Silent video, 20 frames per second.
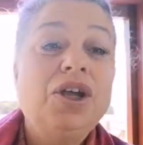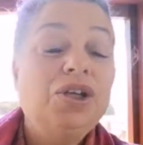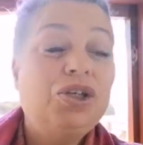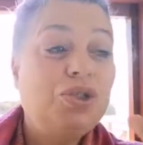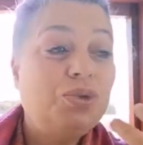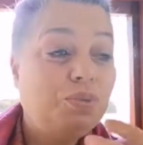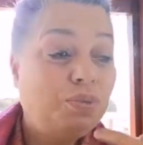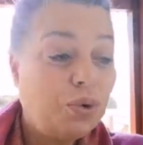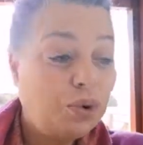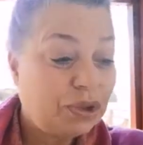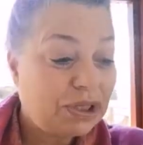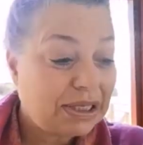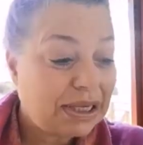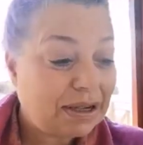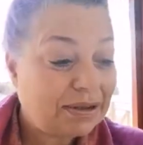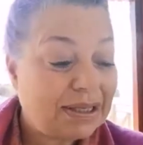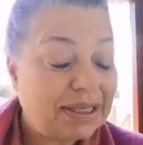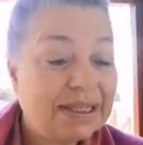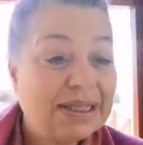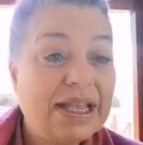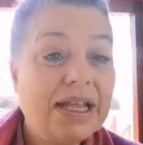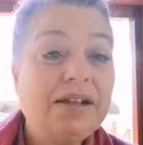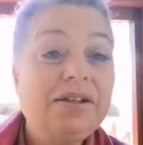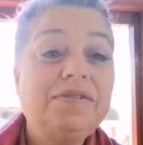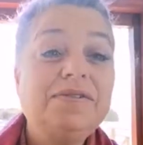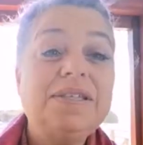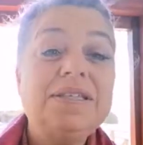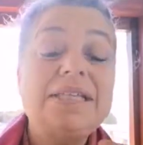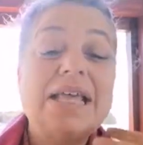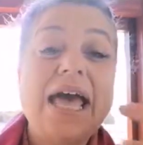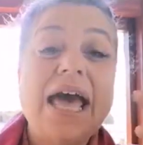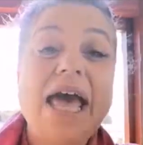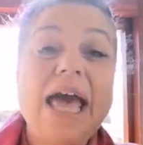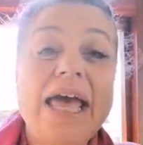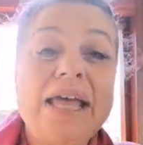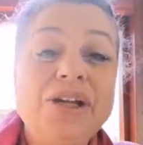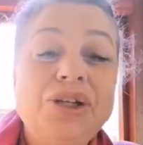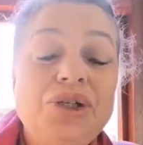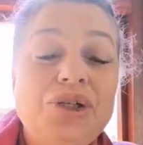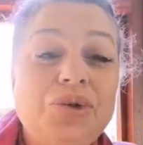towards ourselves
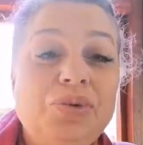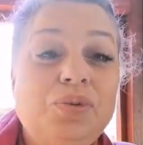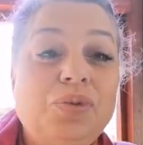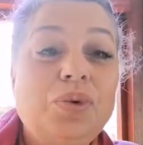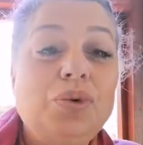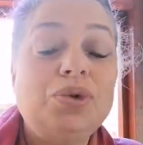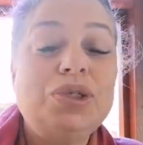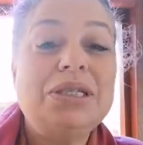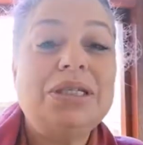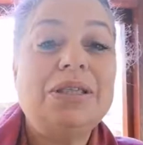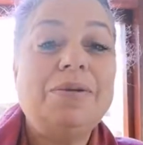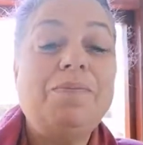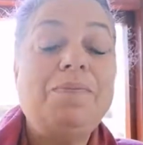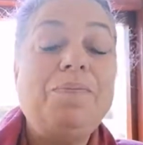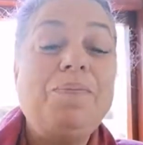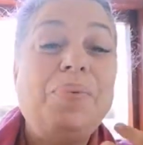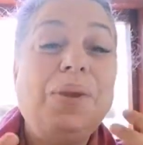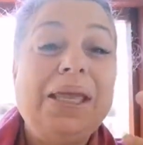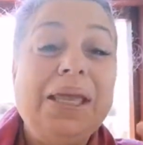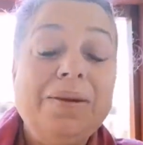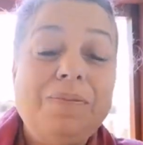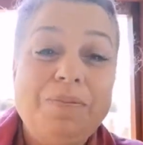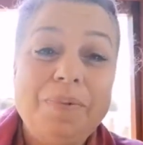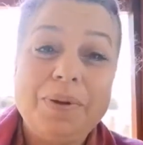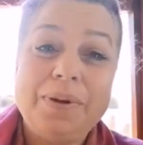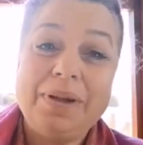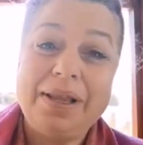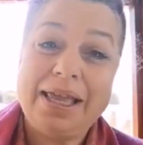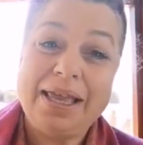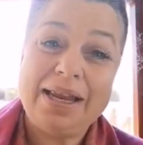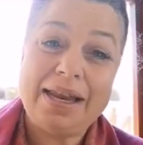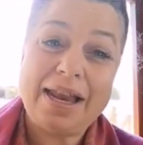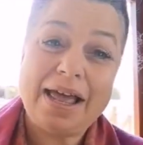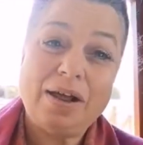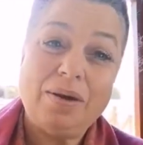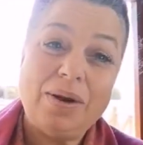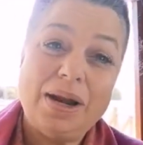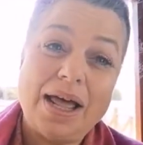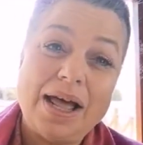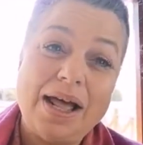and towards the people in
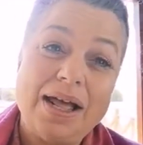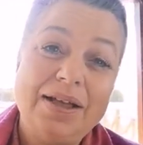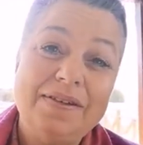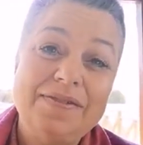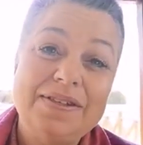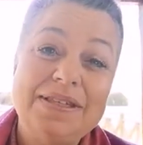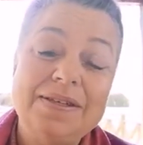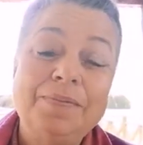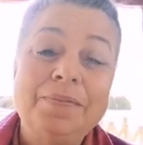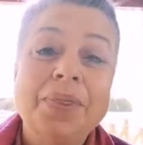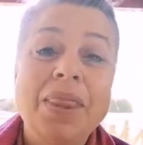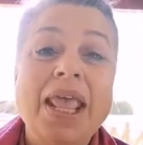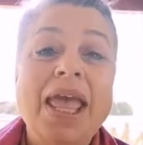our lives.